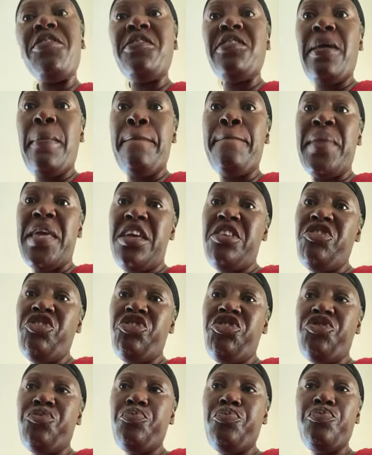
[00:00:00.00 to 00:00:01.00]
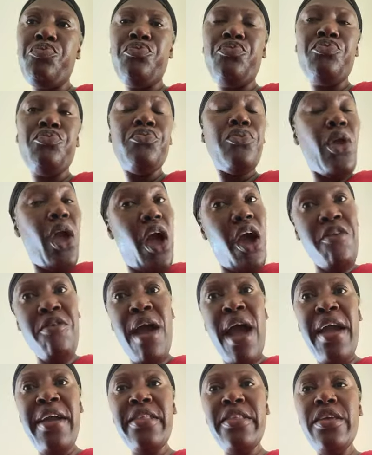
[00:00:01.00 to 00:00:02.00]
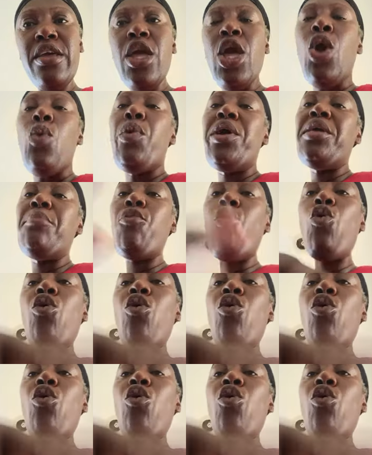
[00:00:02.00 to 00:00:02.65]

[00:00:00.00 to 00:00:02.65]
it's a bitch. Alright? When him